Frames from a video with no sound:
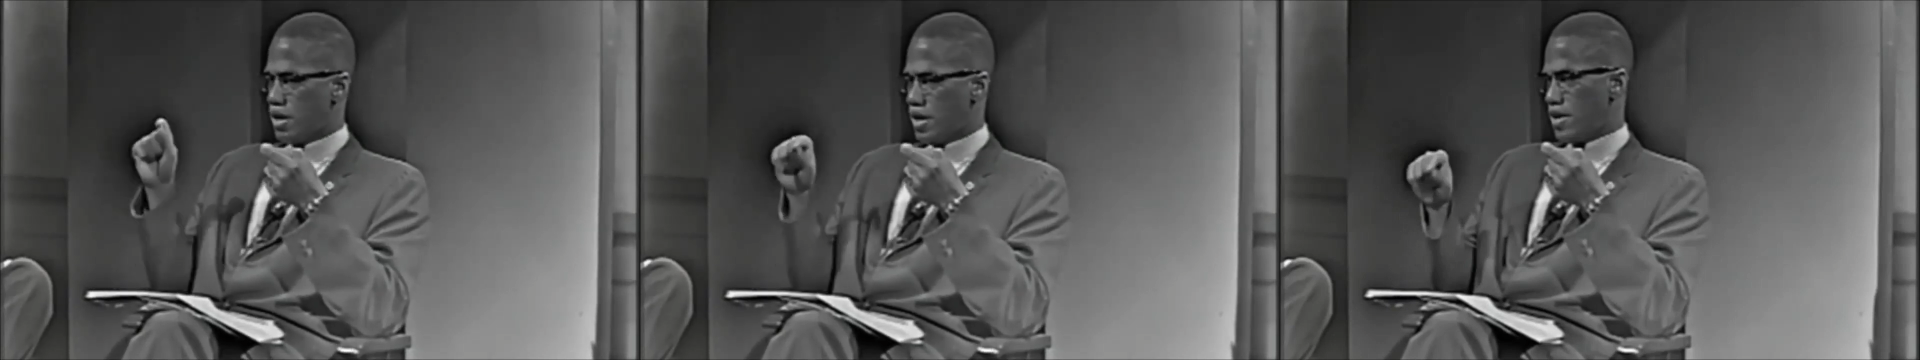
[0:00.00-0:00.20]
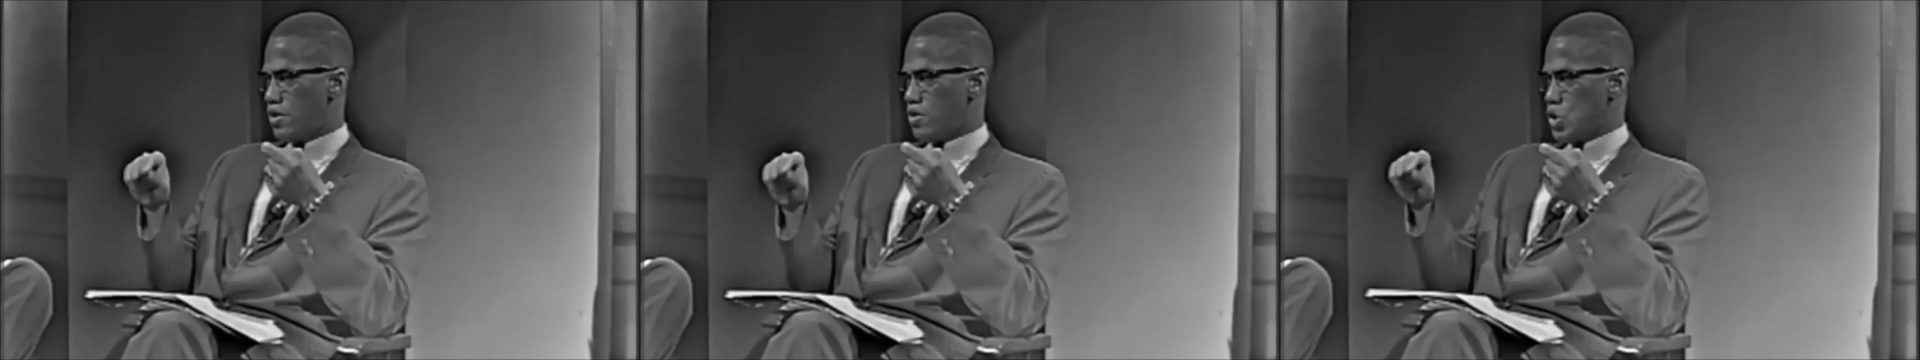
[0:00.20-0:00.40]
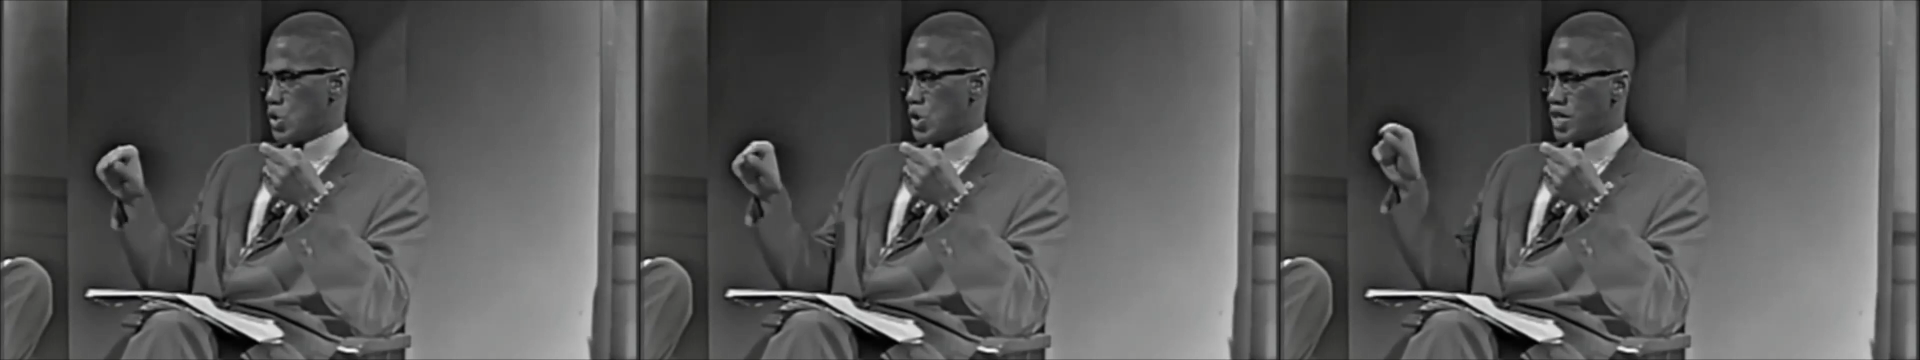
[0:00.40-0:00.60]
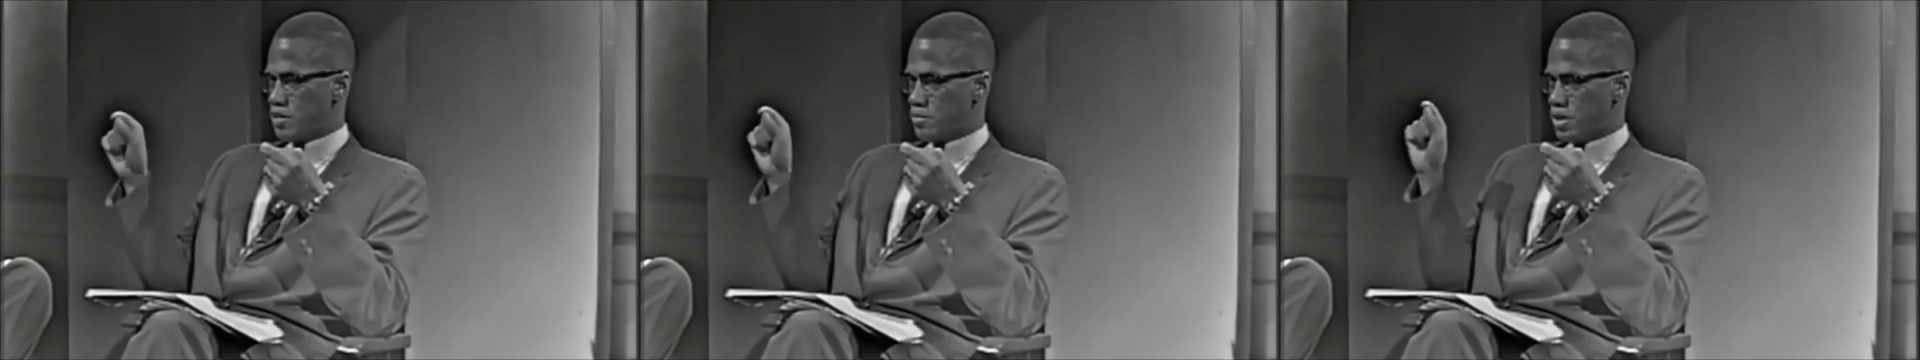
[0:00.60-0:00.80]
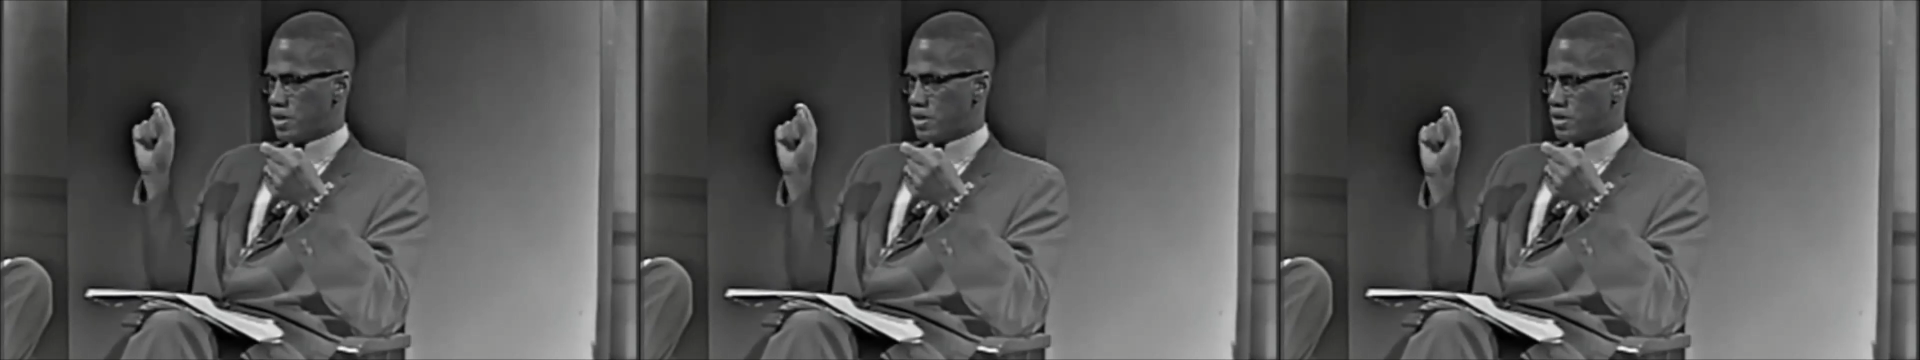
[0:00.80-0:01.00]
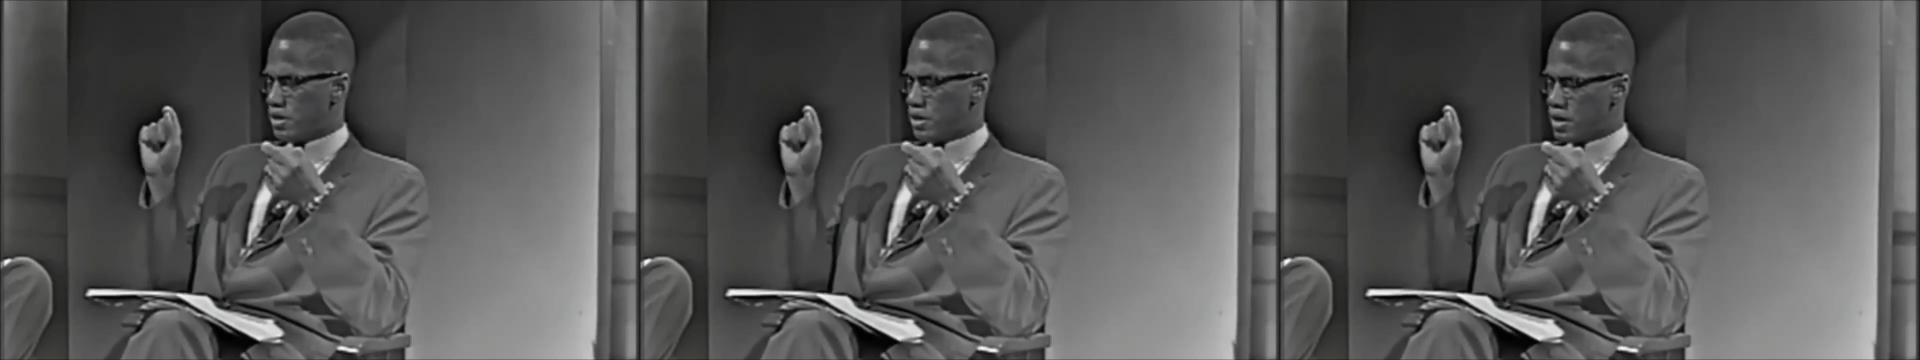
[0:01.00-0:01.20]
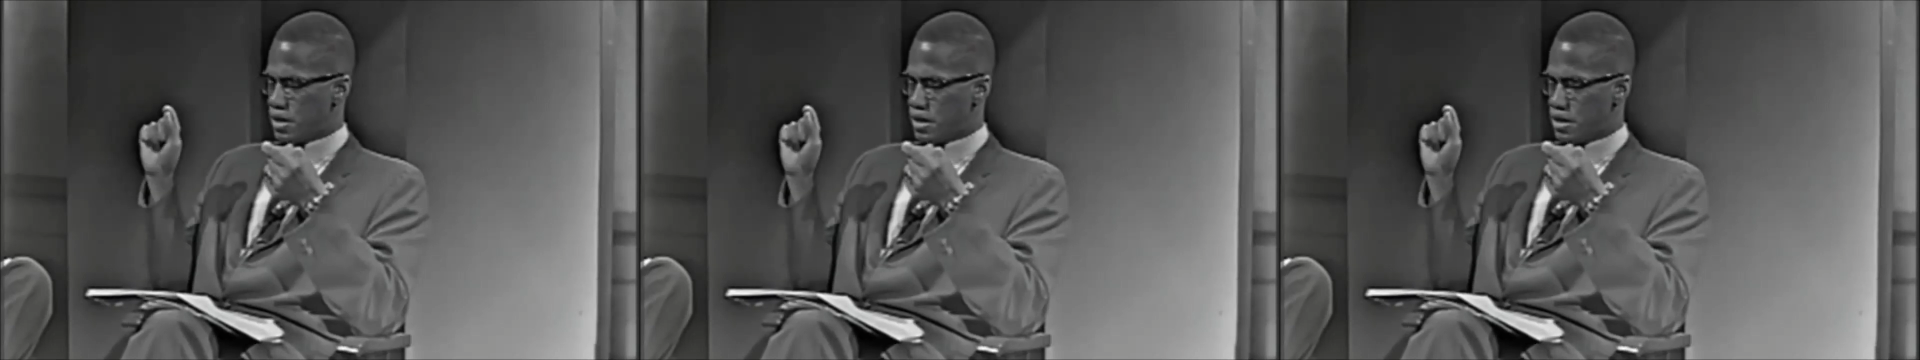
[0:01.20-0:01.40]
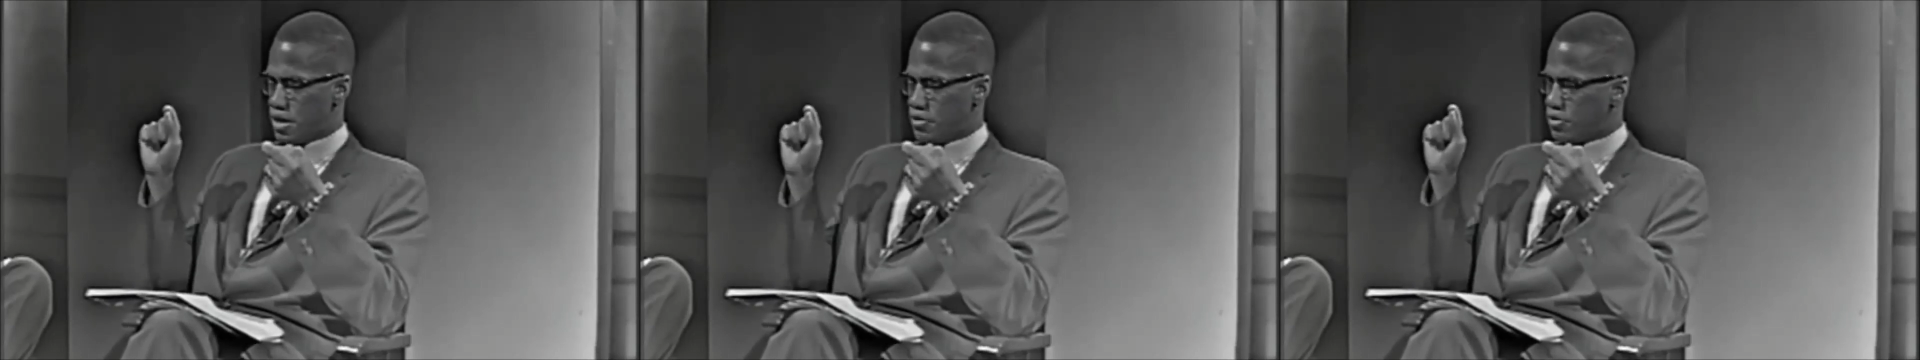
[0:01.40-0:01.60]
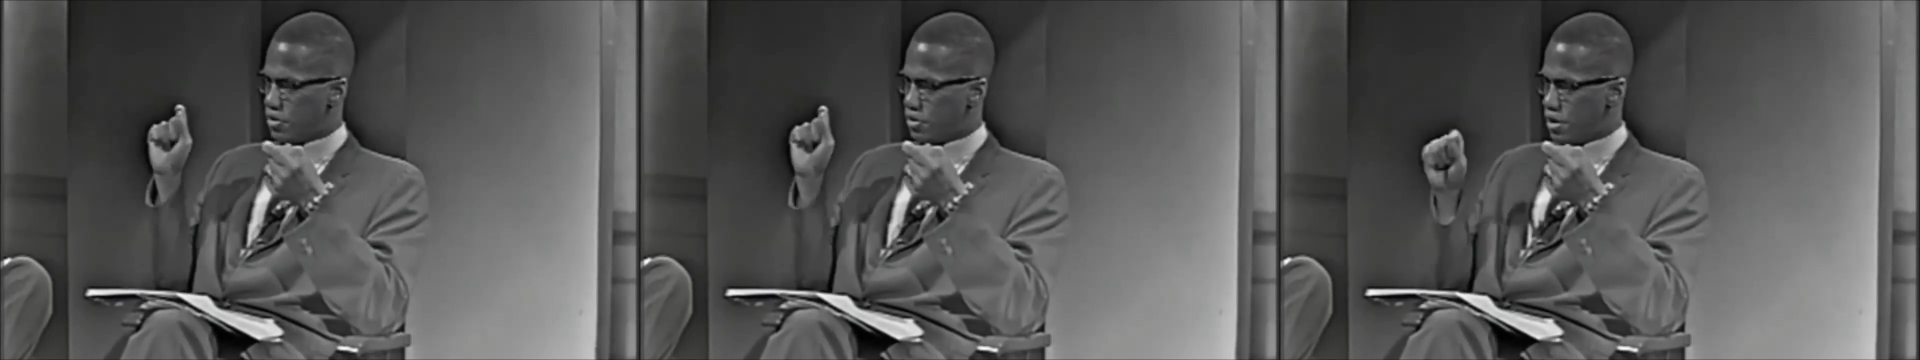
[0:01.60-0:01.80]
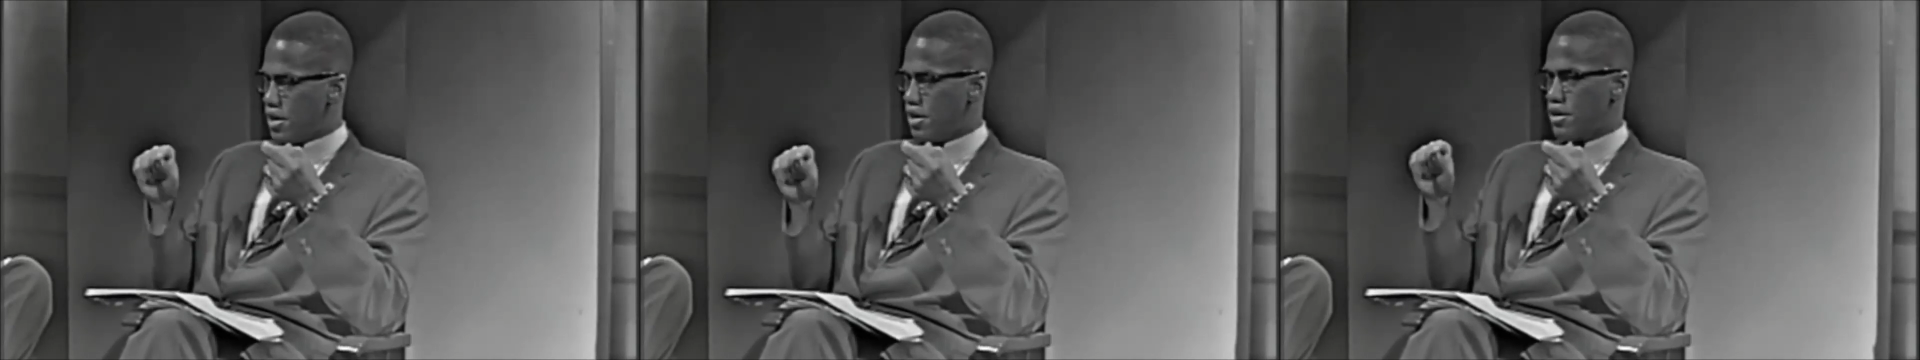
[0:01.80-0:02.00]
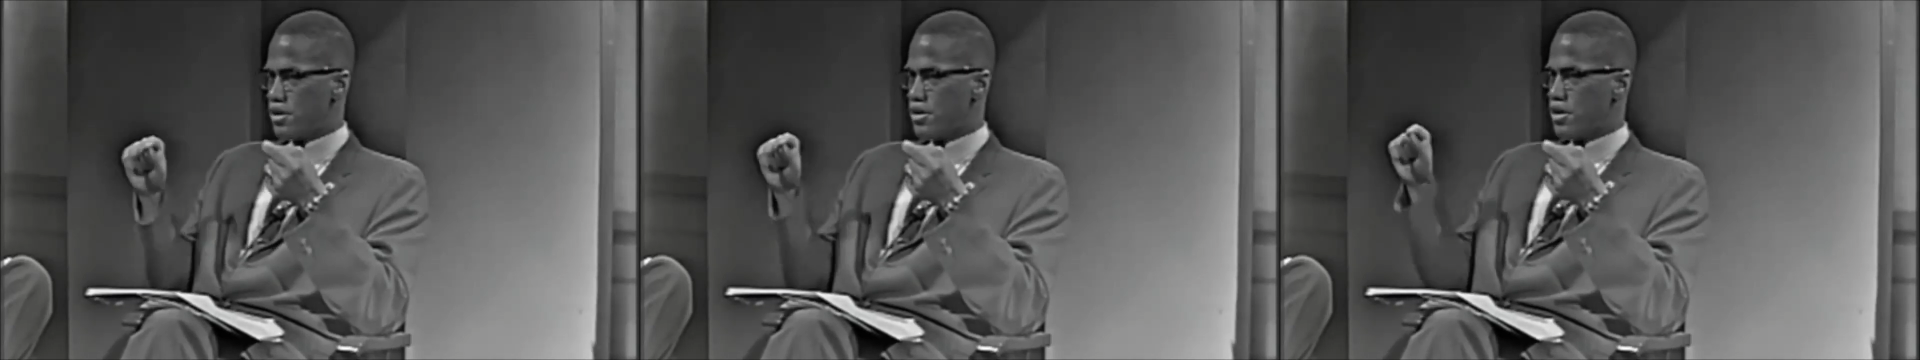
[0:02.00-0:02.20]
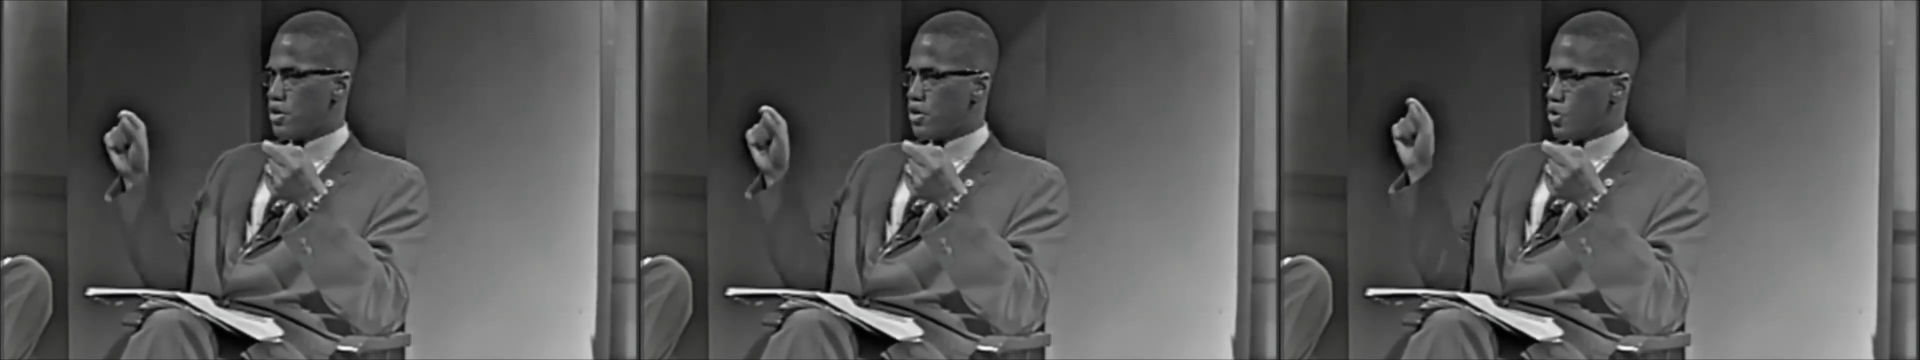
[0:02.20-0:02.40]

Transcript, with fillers: leader who has been a Negro leader